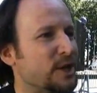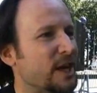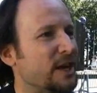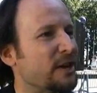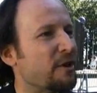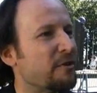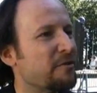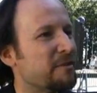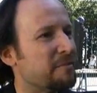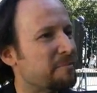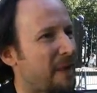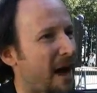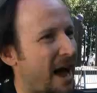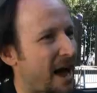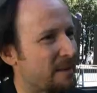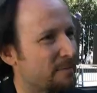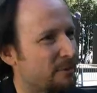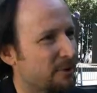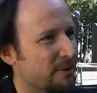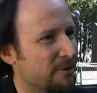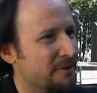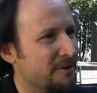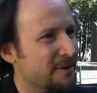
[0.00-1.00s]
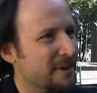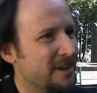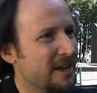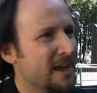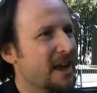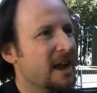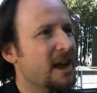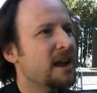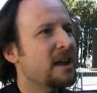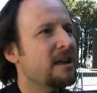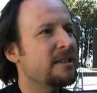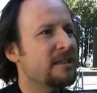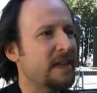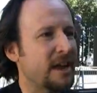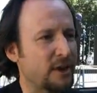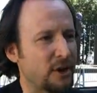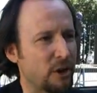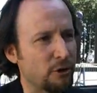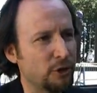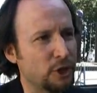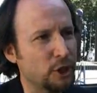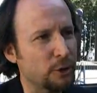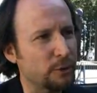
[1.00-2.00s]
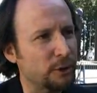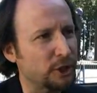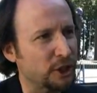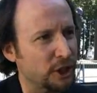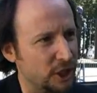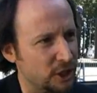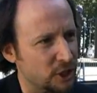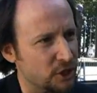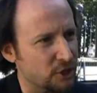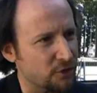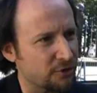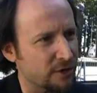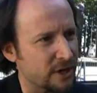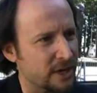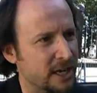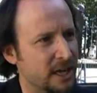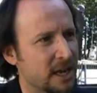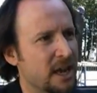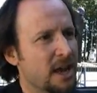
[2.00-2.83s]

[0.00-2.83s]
They know the Bible, they know Jewish history,